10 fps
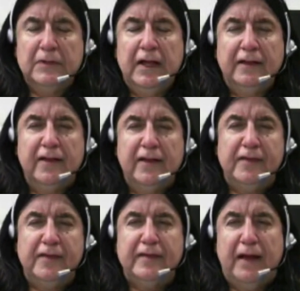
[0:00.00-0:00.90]
this was
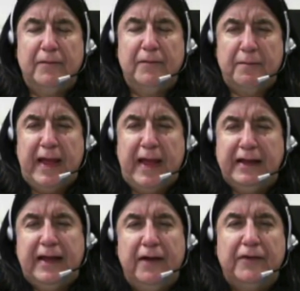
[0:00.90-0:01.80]
the main
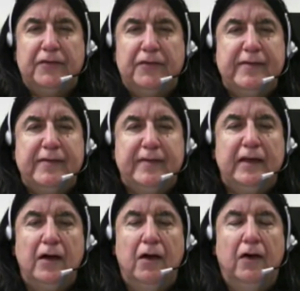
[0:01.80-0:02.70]
characteristic
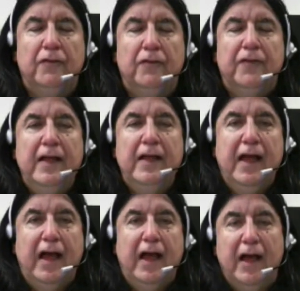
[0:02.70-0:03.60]
of
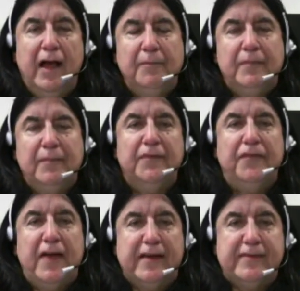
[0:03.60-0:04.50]
the first